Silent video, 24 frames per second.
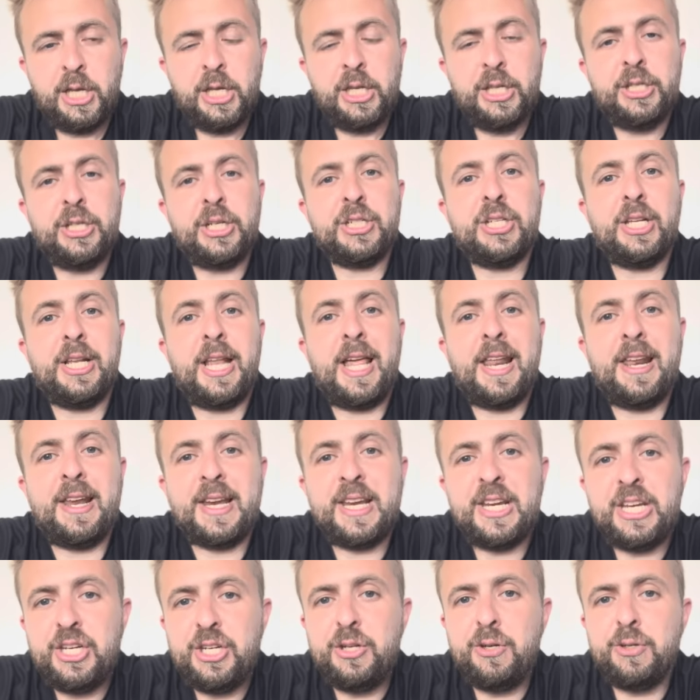There's a lot of
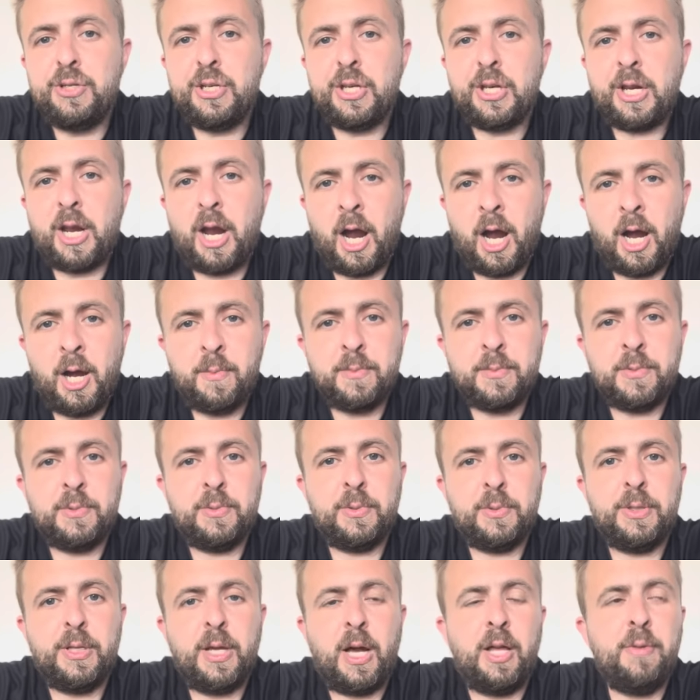issues that comes
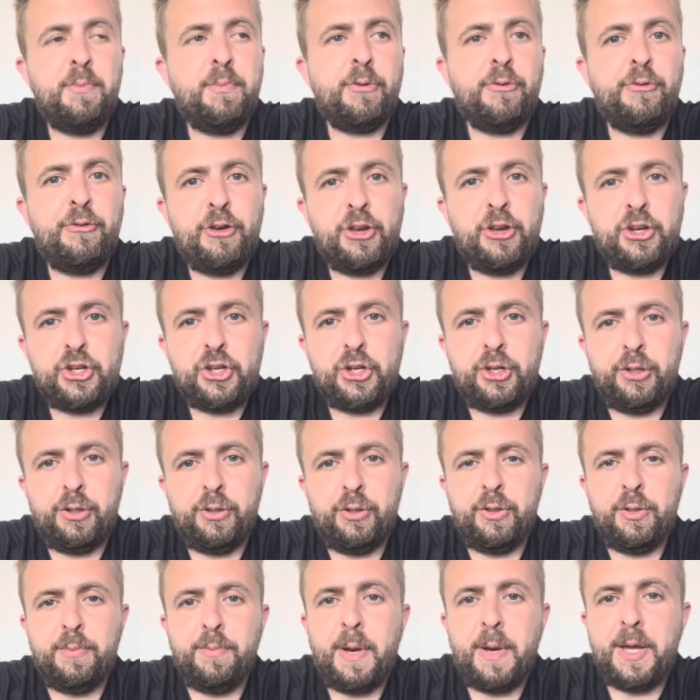with
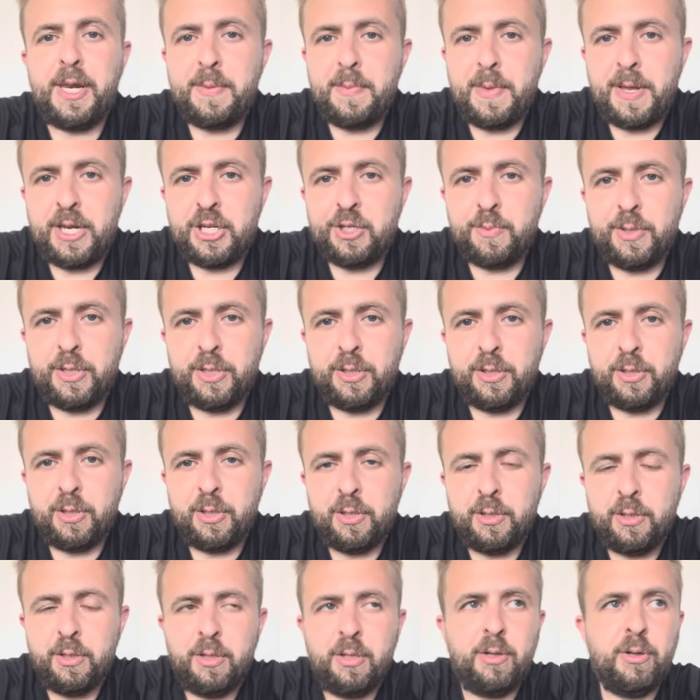unprofessional money management
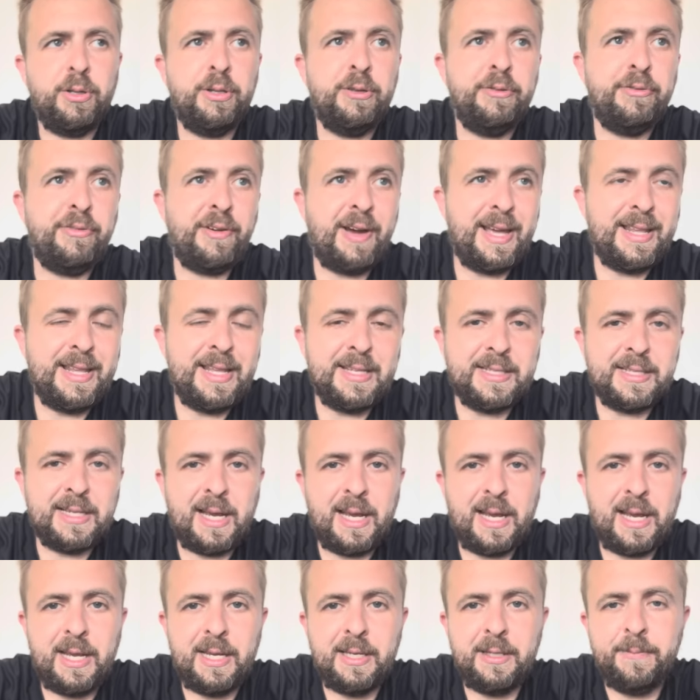on the finance
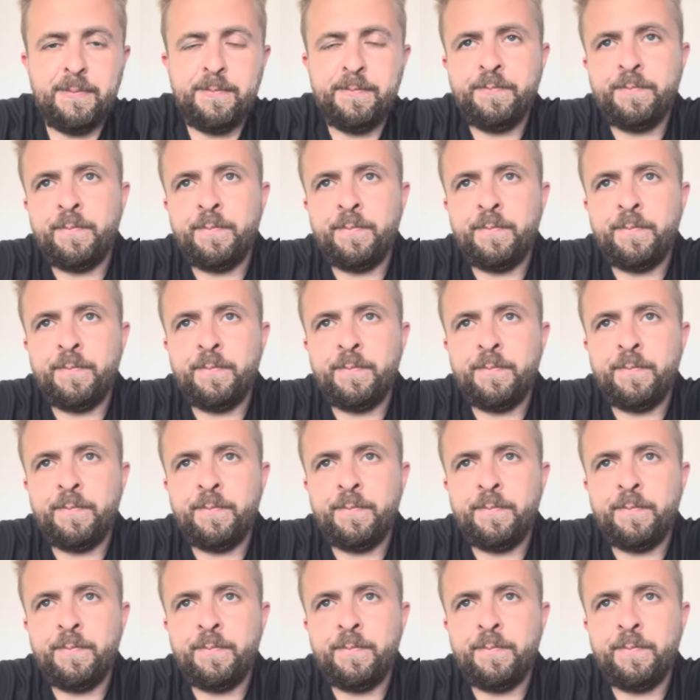side,